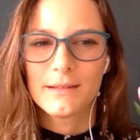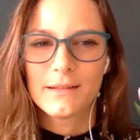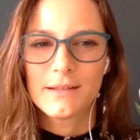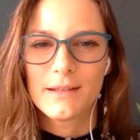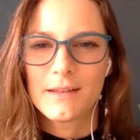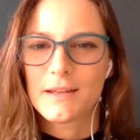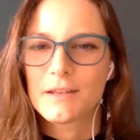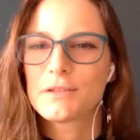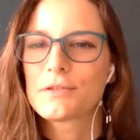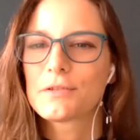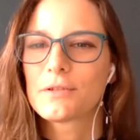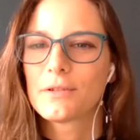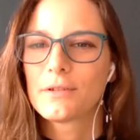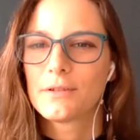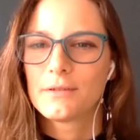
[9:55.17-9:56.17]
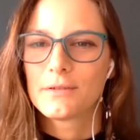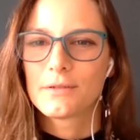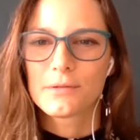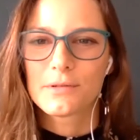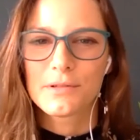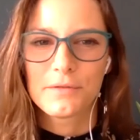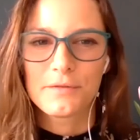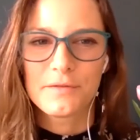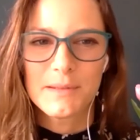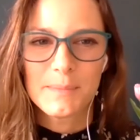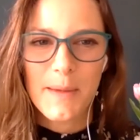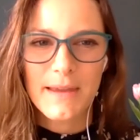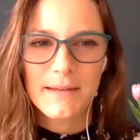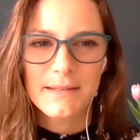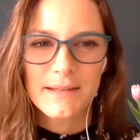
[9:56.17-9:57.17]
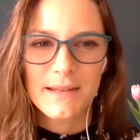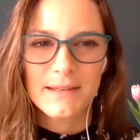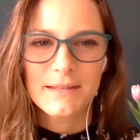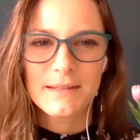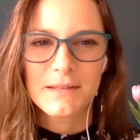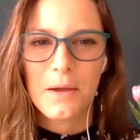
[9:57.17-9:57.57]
into these sorts of spaces.